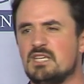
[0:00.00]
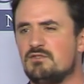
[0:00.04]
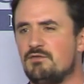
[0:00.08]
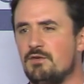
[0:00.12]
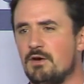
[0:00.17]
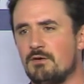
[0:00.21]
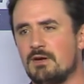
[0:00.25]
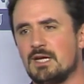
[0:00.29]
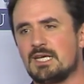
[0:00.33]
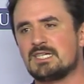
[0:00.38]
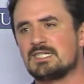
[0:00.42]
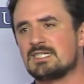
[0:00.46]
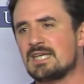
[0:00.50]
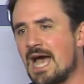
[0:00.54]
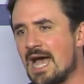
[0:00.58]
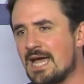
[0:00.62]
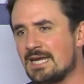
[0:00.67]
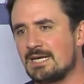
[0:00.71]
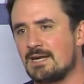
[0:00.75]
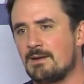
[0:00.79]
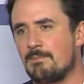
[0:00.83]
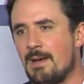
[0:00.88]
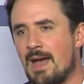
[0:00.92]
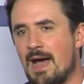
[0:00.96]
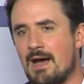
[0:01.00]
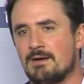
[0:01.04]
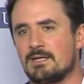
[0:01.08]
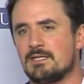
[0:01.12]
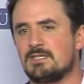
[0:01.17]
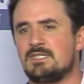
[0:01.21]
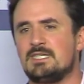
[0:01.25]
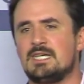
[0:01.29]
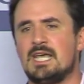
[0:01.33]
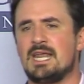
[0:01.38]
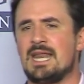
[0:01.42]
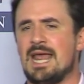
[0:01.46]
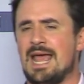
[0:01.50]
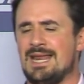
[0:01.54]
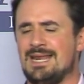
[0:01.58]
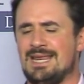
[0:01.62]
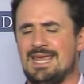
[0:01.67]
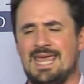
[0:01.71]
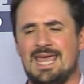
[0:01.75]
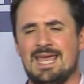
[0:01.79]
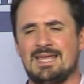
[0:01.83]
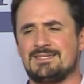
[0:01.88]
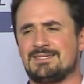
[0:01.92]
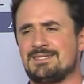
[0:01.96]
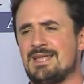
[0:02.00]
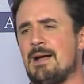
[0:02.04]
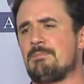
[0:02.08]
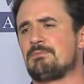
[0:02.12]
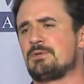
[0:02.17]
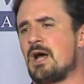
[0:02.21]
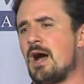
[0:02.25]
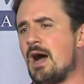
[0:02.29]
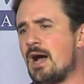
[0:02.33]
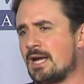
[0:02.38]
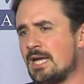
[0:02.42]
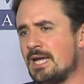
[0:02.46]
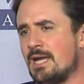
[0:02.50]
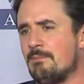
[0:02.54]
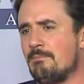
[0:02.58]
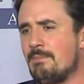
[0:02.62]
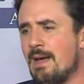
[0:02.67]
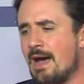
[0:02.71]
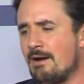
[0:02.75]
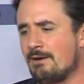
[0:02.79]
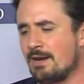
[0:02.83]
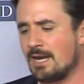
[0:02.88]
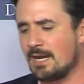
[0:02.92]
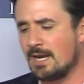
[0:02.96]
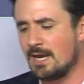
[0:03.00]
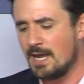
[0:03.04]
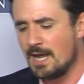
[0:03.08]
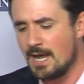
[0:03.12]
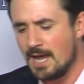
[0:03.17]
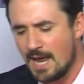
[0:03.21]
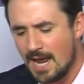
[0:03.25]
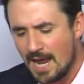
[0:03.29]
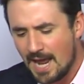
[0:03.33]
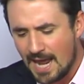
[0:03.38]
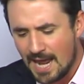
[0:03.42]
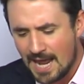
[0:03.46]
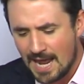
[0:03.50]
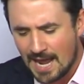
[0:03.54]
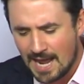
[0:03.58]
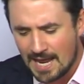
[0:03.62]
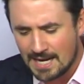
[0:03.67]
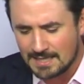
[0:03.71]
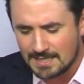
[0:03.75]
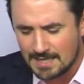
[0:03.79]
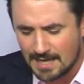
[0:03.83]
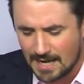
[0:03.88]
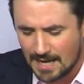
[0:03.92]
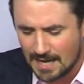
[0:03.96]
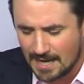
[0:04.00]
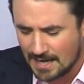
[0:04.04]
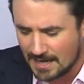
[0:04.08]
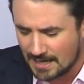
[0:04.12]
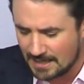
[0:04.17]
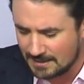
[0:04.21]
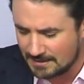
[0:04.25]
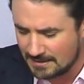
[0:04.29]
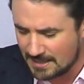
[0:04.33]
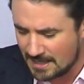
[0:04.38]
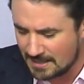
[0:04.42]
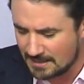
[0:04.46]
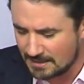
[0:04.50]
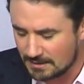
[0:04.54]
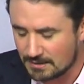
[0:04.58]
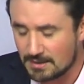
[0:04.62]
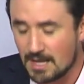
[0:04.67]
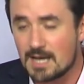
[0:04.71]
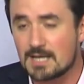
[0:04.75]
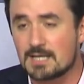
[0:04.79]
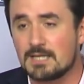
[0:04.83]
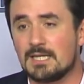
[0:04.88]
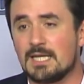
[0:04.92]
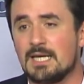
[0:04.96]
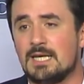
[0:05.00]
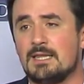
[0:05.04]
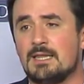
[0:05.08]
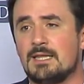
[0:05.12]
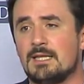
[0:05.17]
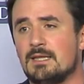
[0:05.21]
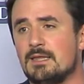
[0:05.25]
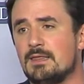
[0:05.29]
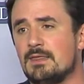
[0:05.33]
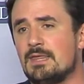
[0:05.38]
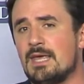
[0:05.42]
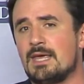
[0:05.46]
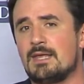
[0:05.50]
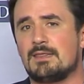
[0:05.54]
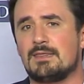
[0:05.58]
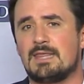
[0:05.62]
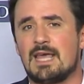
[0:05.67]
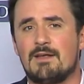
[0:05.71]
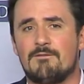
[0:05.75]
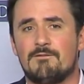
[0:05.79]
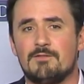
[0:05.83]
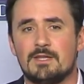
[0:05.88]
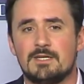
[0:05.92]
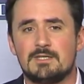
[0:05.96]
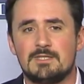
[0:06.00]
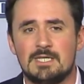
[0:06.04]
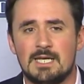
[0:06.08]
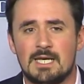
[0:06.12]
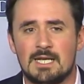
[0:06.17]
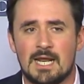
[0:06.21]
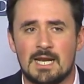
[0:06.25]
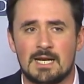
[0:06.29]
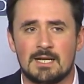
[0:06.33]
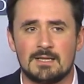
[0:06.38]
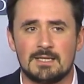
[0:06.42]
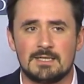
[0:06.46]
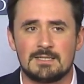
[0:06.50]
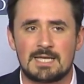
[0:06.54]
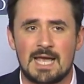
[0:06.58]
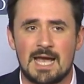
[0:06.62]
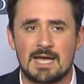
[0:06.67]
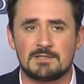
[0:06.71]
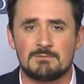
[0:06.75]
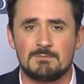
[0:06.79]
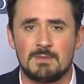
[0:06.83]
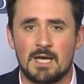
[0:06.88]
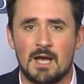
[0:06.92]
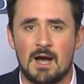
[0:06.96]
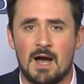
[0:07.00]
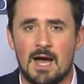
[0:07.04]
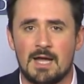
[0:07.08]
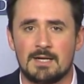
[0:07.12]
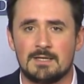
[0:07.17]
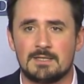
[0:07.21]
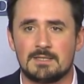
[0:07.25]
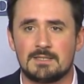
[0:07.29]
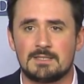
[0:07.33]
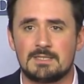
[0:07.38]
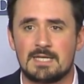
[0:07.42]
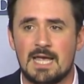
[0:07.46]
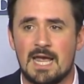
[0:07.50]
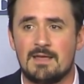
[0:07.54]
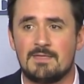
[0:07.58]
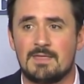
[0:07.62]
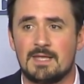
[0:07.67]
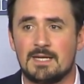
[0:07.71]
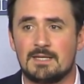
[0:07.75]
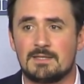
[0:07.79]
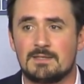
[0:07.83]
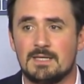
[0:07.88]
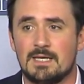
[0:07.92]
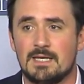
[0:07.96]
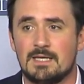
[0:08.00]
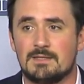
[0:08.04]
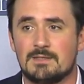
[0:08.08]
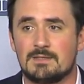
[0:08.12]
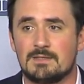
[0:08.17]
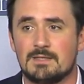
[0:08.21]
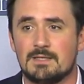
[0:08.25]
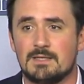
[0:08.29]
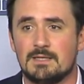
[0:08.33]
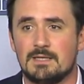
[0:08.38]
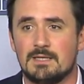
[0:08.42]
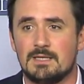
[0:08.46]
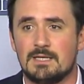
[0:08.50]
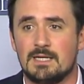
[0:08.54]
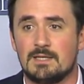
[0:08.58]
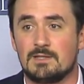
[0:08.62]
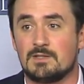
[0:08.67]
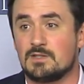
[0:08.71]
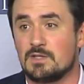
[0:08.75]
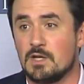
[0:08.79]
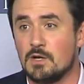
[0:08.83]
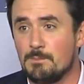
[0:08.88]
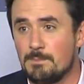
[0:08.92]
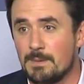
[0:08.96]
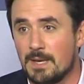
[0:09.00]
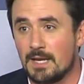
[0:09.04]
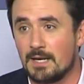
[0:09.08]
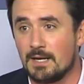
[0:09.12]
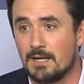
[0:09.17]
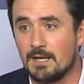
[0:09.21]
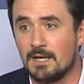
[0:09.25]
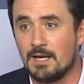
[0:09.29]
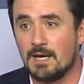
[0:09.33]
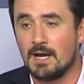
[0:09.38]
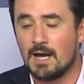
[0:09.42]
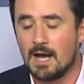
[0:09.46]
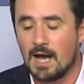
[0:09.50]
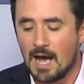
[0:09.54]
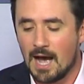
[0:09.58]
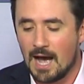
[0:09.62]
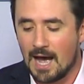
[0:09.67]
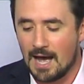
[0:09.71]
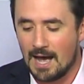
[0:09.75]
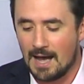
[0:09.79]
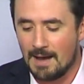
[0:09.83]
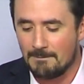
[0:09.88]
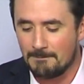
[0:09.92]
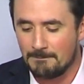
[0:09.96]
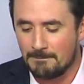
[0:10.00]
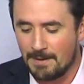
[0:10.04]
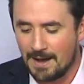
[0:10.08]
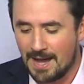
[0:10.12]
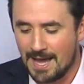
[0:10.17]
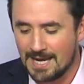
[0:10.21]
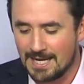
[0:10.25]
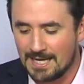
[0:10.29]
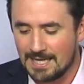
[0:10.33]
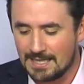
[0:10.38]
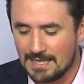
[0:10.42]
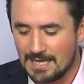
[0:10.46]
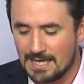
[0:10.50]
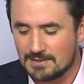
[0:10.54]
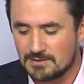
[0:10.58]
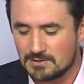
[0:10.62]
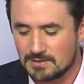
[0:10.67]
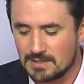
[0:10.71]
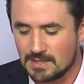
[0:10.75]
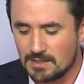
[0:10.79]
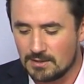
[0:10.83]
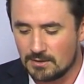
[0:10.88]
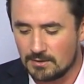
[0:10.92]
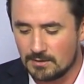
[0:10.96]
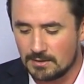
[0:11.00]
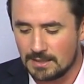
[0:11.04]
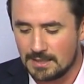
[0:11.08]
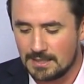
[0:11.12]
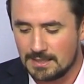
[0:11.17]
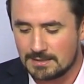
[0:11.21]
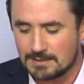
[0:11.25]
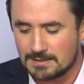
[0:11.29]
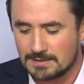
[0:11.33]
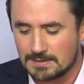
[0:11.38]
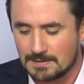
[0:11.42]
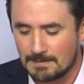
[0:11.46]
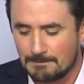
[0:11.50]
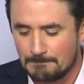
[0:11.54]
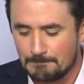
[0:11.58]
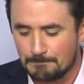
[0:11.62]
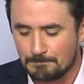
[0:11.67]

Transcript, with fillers: is very excited about it. CNN can't stop talking about it. And uh, then luckily, the, th thankfully, CNN at least has me on to say that it's, it's, it's stupid. Uh, but it, it's still, it's,